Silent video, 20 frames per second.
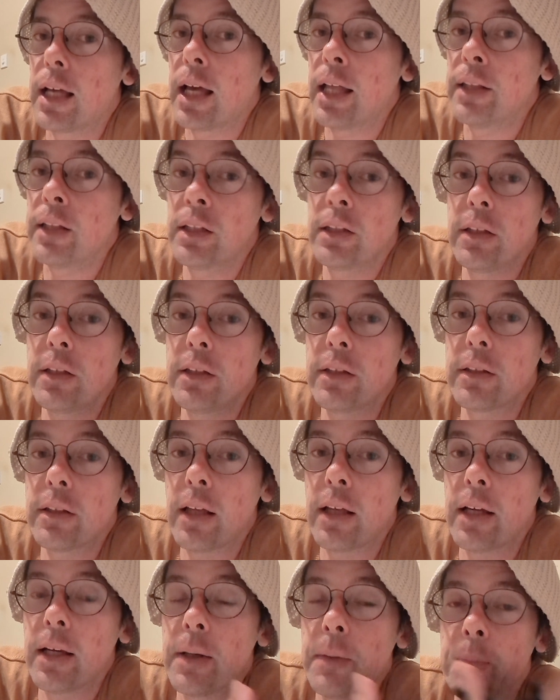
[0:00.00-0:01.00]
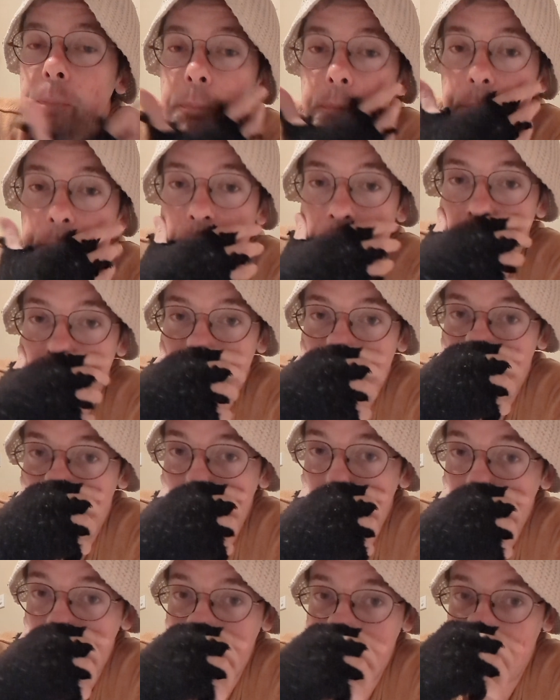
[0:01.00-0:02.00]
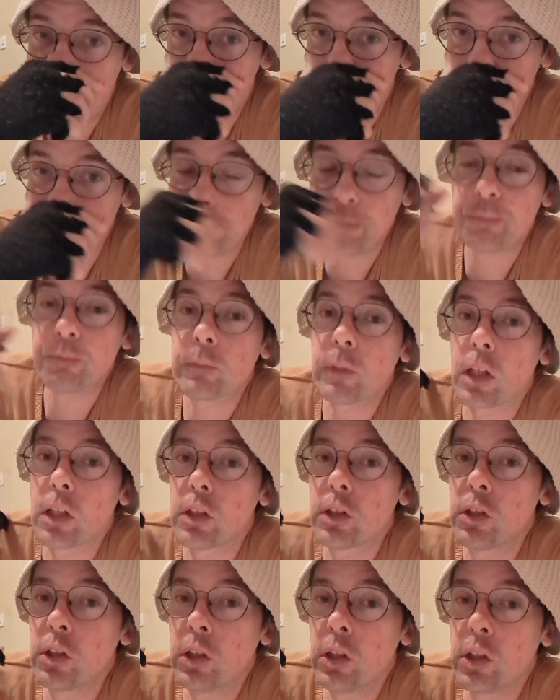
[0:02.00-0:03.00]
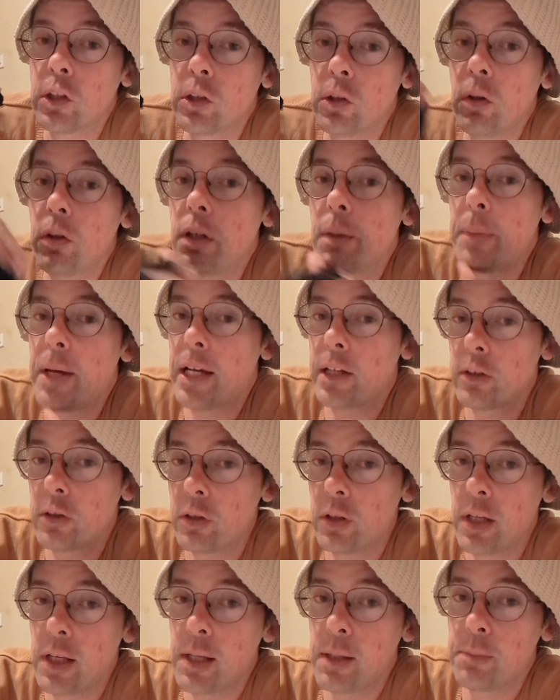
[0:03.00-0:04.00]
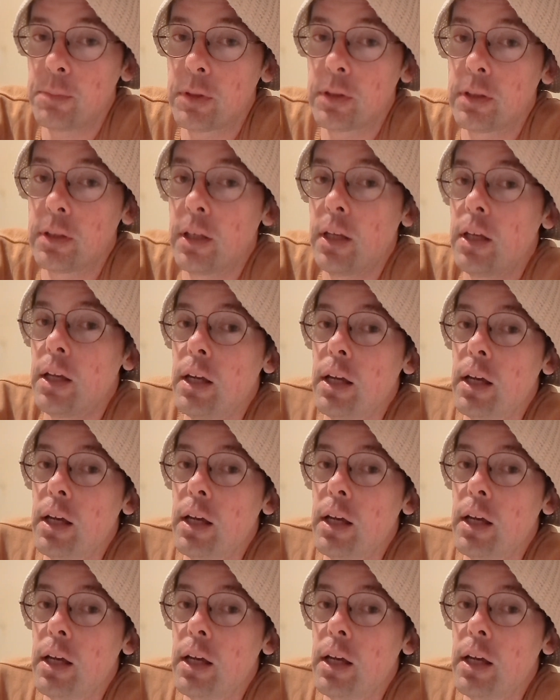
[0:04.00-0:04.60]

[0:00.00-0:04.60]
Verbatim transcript: and this is um, a way to talk about dreams